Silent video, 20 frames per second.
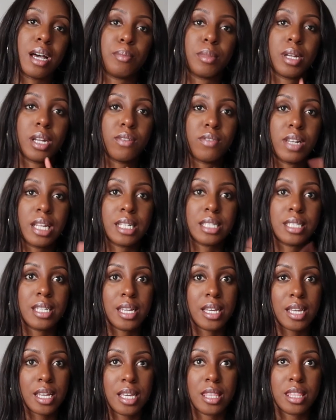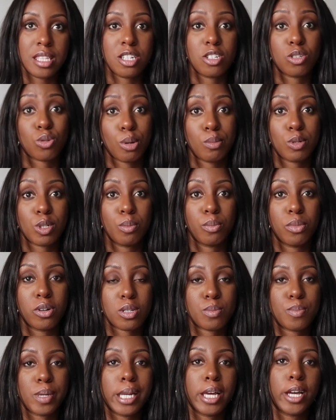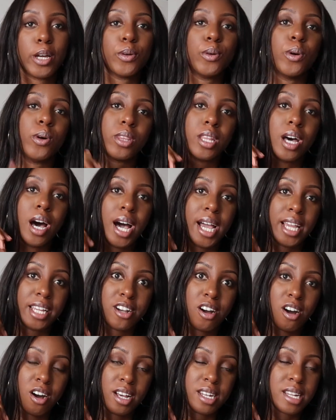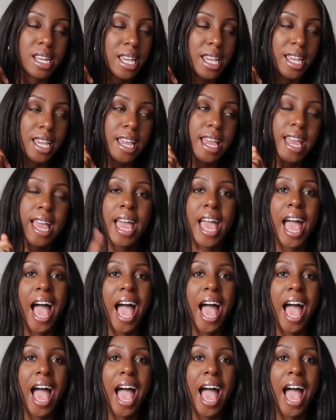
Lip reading: I'm going to have linked it in the description box below, on the iCard here